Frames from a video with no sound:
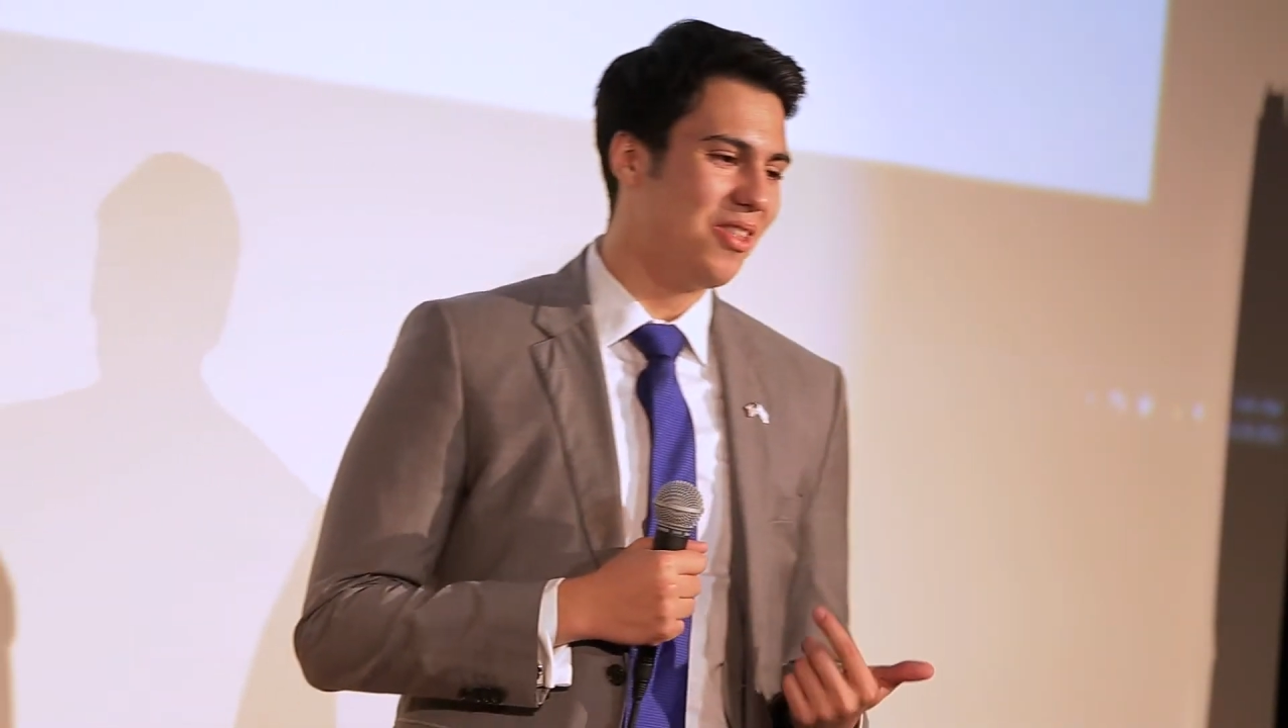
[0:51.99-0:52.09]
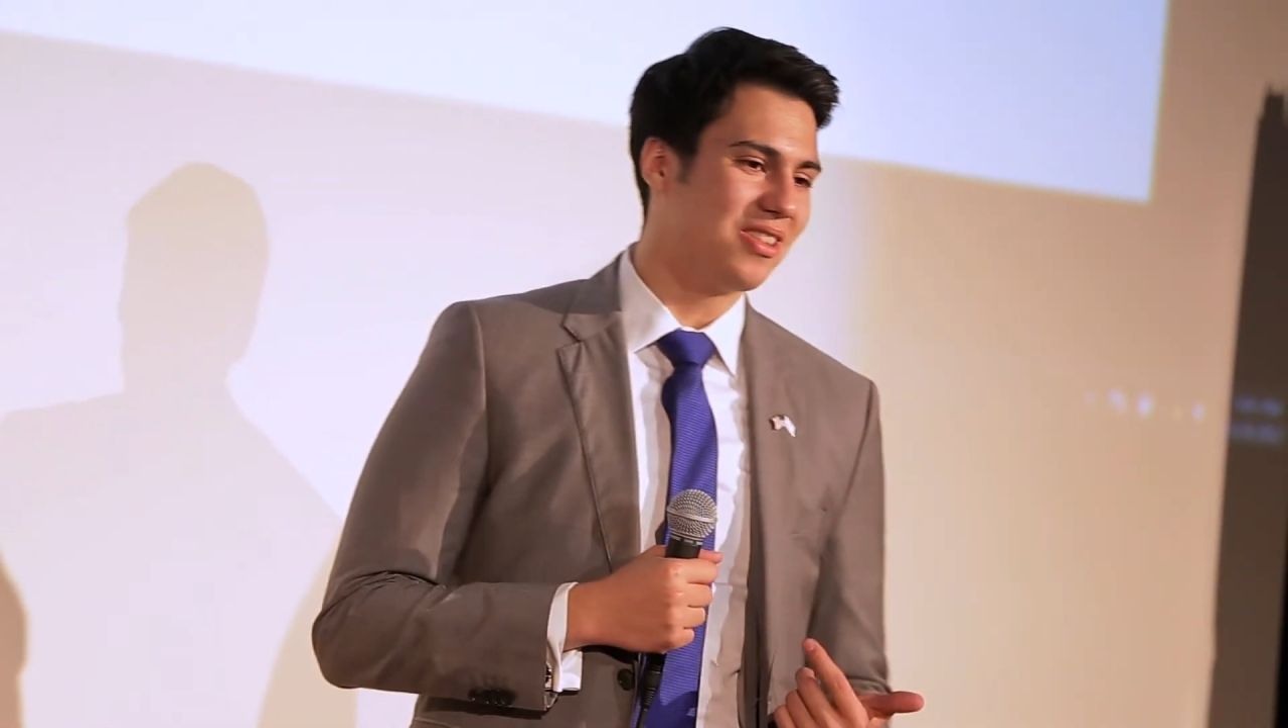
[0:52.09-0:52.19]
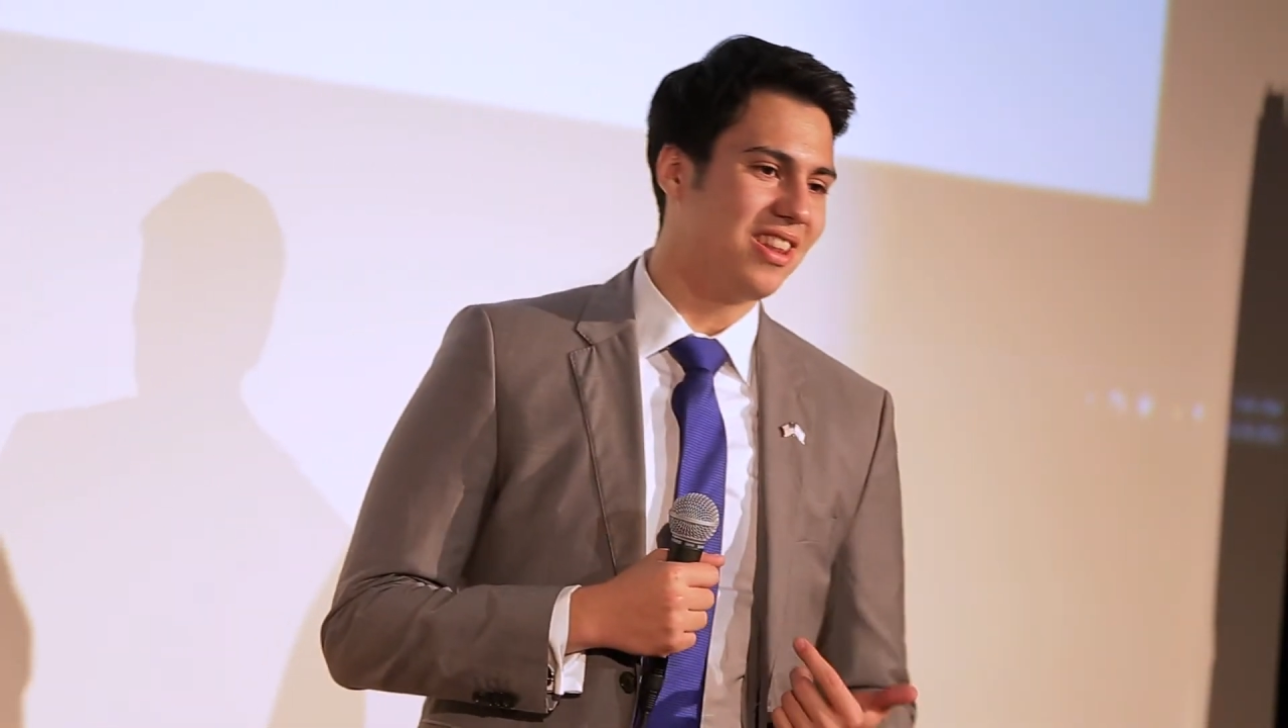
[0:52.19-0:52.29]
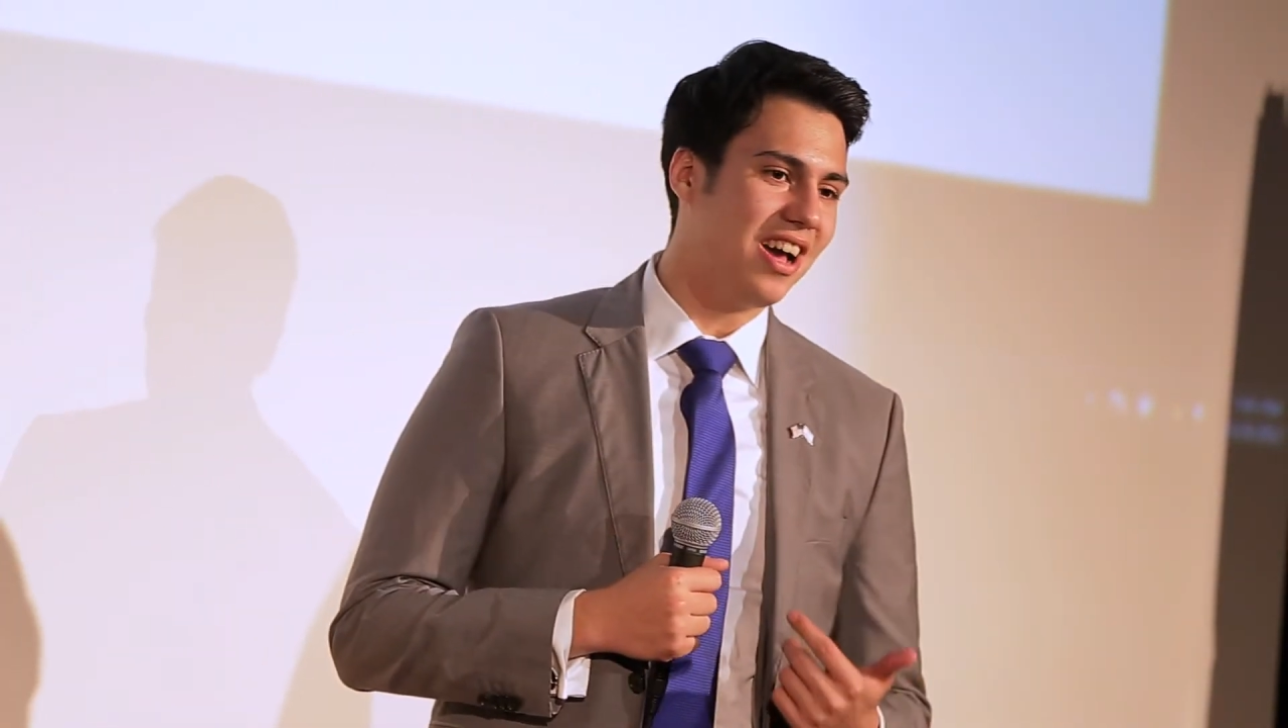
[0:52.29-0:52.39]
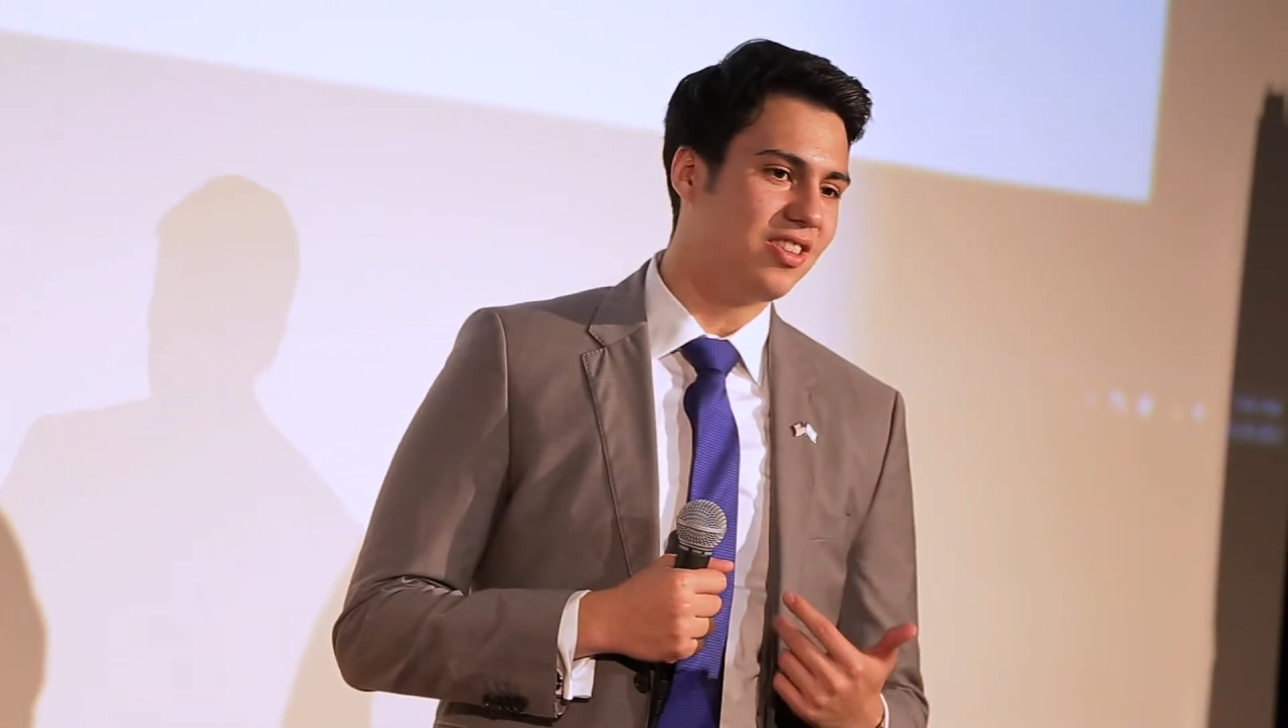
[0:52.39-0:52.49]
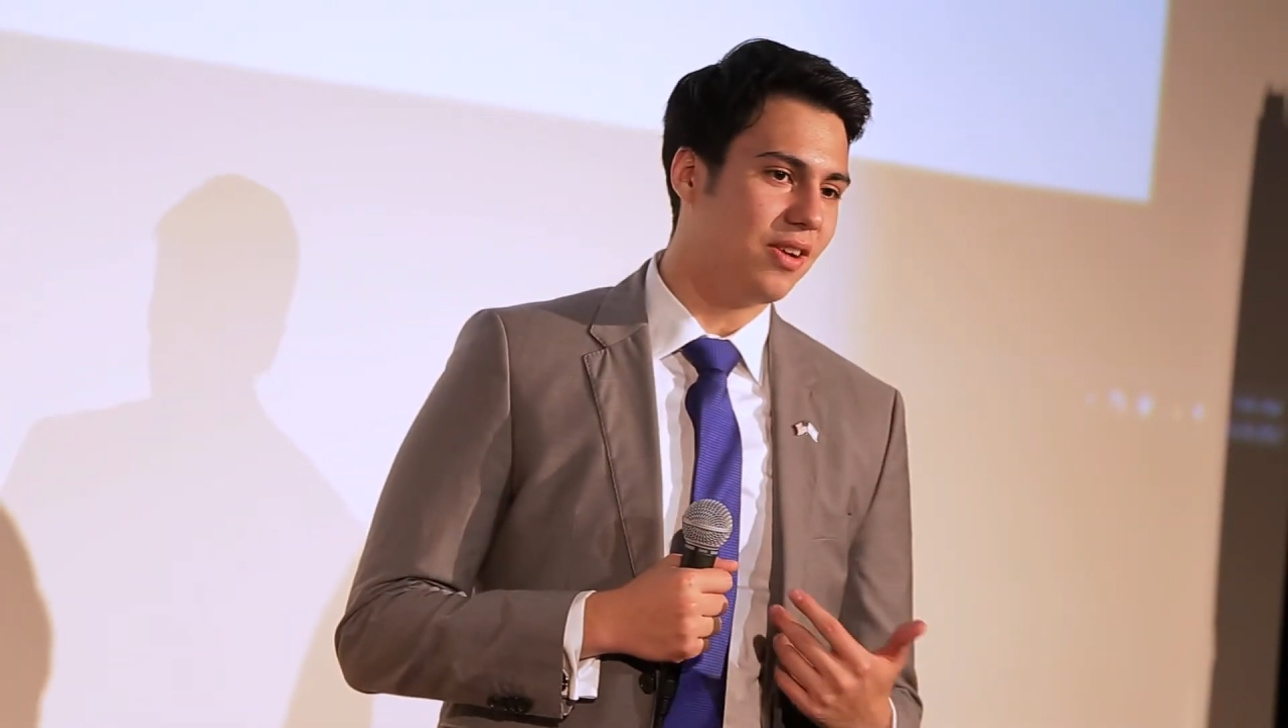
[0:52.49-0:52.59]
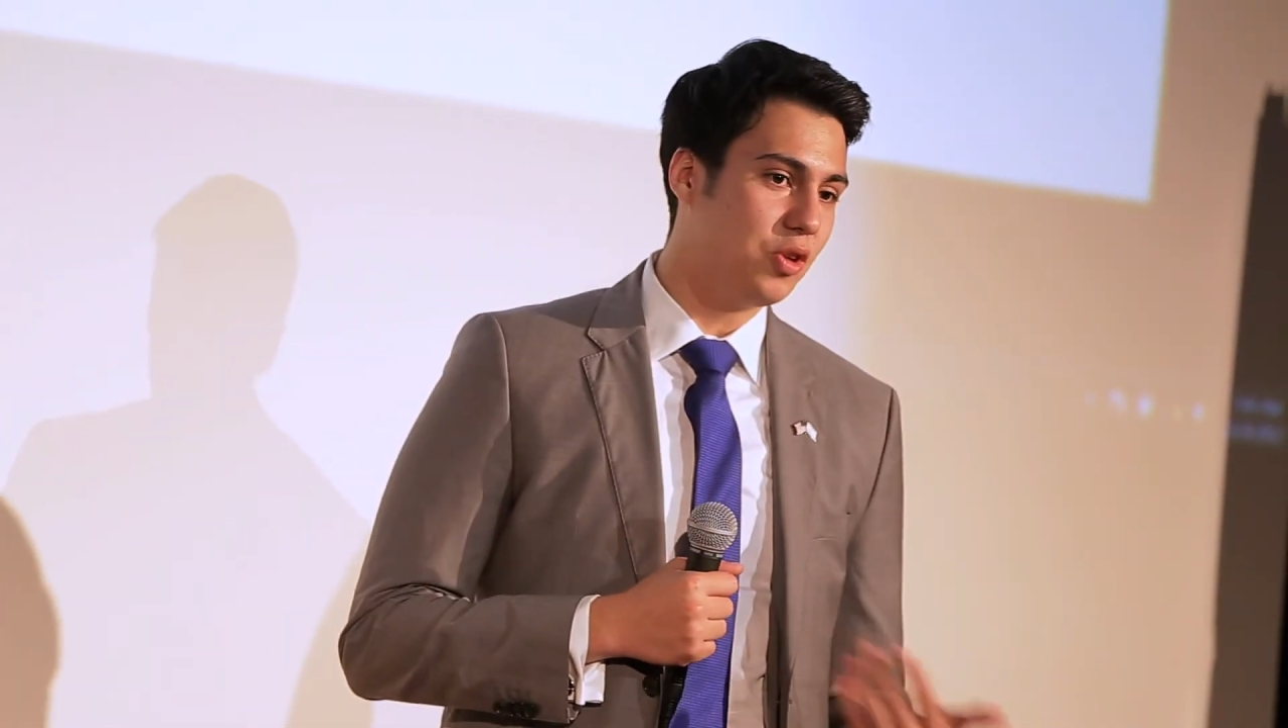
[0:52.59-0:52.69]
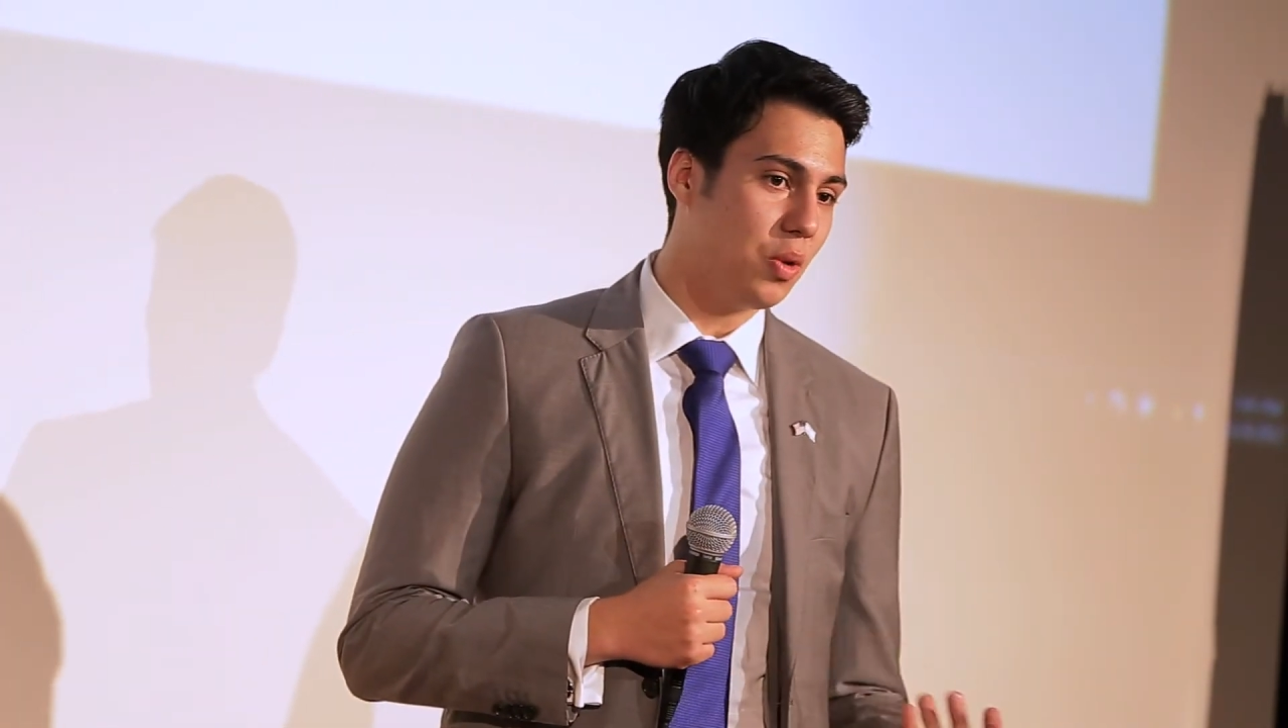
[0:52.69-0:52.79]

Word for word: along the lines of,